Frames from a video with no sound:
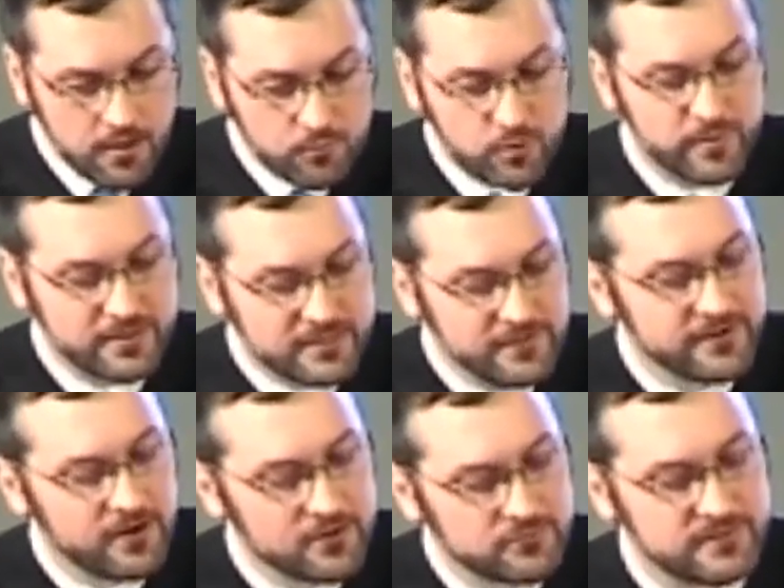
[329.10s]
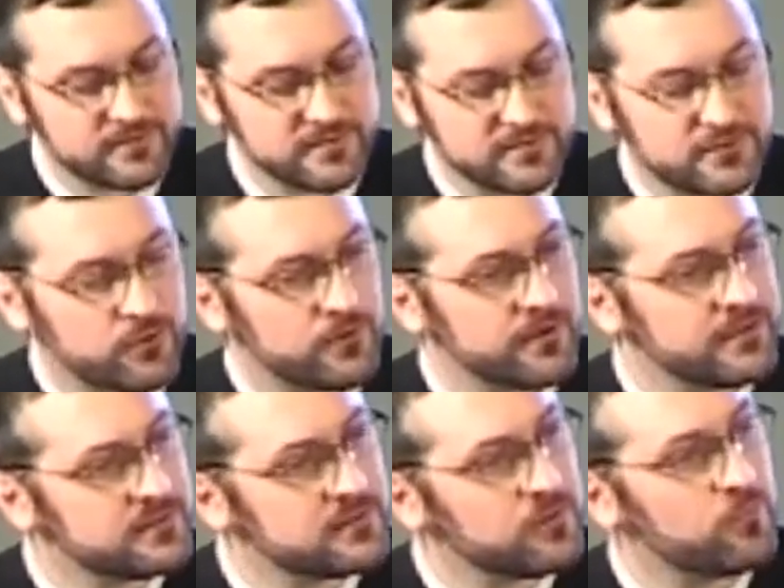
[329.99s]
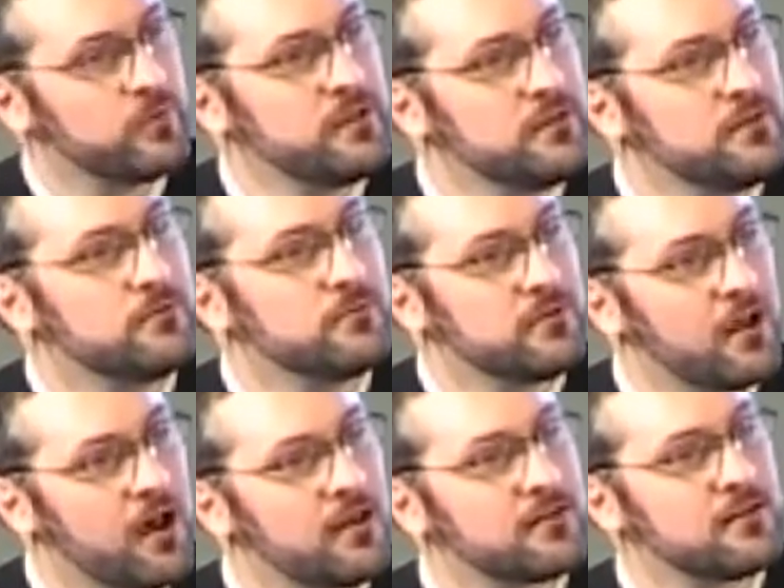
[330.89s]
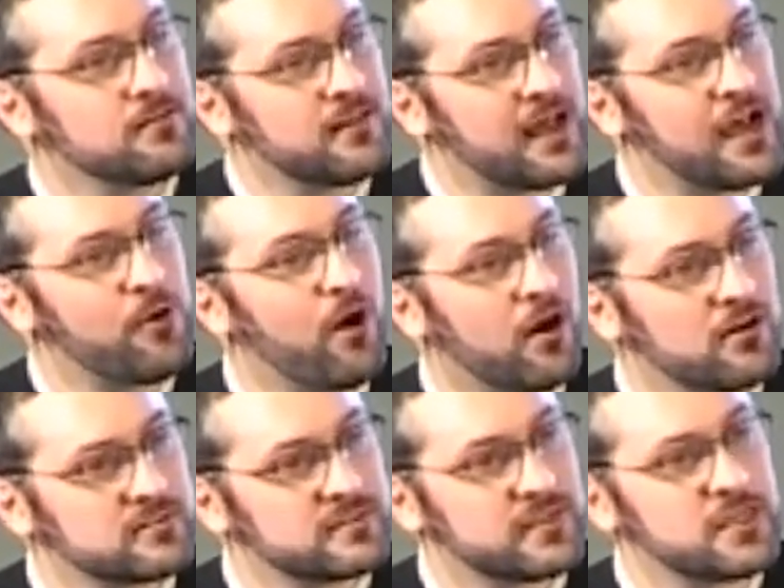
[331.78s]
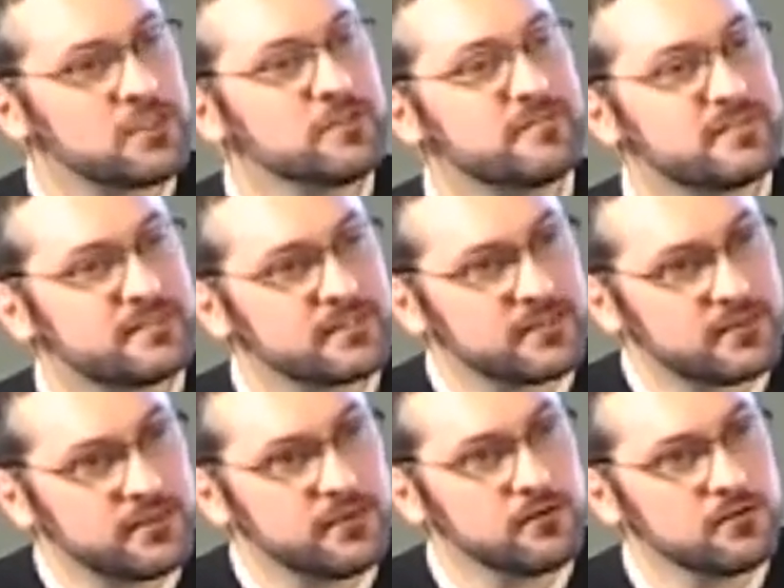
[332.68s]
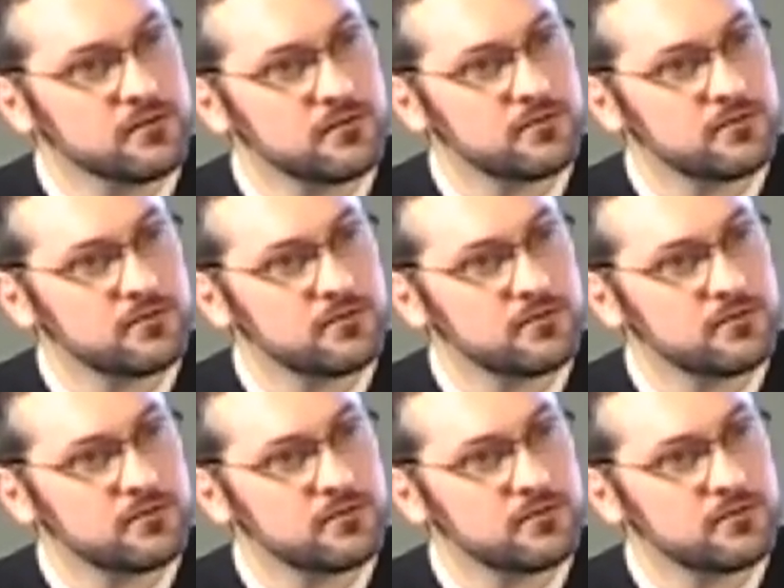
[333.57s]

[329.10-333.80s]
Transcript: When we live in our grievance stories, we do not allow ourselves to heal.